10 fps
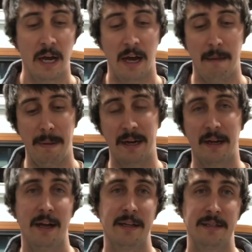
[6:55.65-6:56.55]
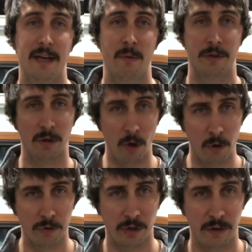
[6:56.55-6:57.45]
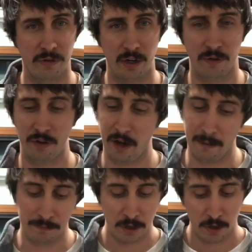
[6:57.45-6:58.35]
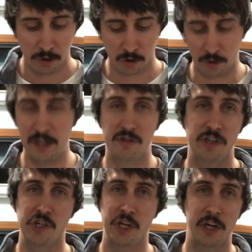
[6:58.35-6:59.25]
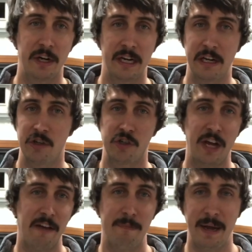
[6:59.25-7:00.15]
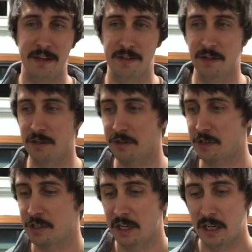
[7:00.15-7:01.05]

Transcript: I've been in contact with the local drive shaft shop, Strange Engineering, Shaft Masters,